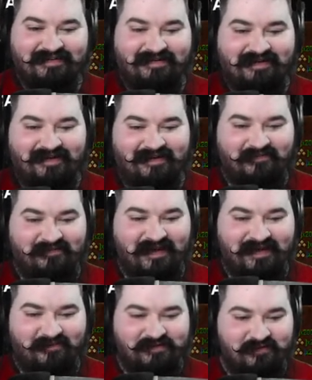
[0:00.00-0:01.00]
Oh
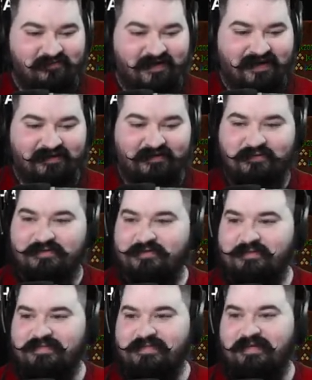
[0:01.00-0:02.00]
man, I'm so bad at the whole
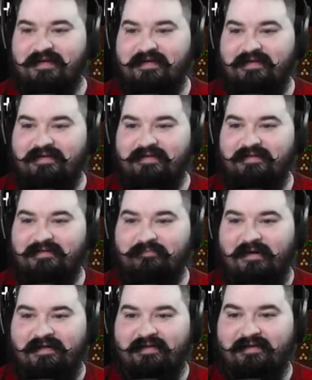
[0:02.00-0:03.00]
switching uh
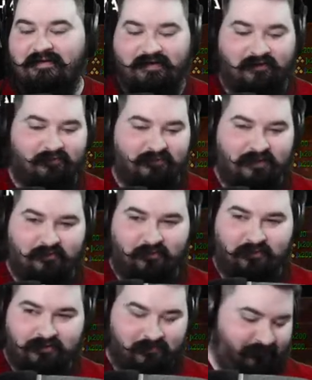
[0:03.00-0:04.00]
pally. Okay, well, that'll
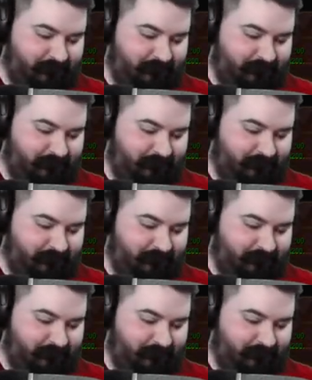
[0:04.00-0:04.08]
work.